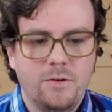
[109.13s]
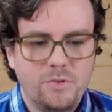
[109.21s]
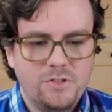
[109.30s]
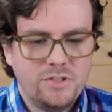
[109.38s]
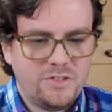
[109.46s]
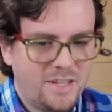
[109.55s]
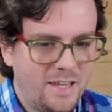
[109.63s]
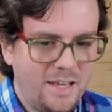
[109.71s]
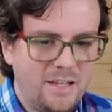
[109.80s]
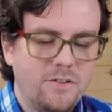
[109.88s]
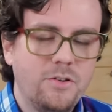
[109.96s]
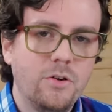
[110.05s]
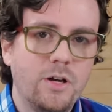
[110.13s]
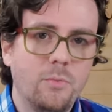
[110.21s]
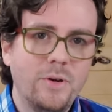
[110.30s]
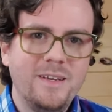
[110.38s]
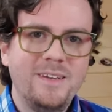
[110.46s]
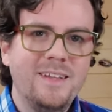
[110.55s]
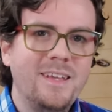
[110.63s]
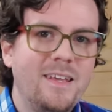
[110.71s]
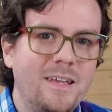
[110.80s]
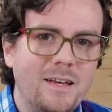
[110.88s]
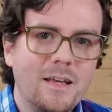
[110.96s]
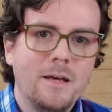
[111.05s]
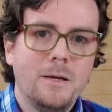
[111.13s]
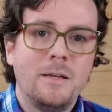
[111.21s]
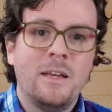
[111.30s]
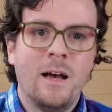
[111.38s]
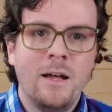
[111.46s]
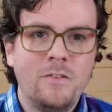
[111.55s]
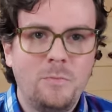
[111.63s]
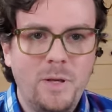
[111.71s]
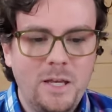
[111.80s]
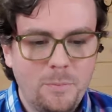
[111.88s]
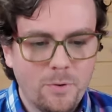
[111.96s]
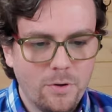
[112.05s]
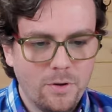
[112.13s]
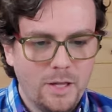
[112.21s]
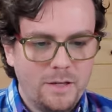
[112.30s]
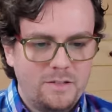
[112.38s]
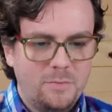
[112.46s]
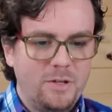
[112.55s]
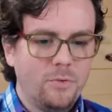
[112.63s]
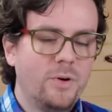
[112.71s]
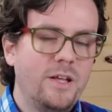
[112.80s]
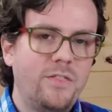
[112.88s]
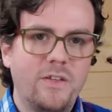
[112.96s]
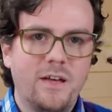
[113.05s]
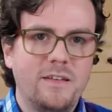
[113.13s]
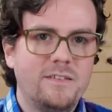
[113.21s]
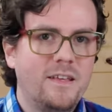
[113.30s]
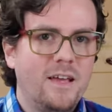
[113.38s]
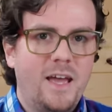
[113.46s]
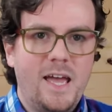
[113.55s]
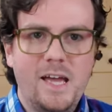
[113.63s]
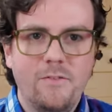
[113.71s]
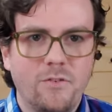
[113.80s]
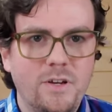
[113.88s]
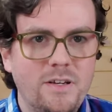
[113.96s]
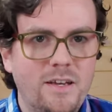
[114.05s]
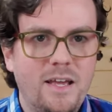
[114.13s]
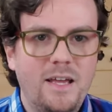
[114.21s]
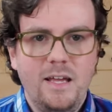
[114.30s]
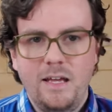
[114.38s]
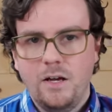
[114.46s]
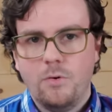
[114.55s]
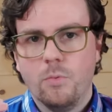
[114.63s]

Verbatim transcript: We just can't do it. We need God's people to be with us every day,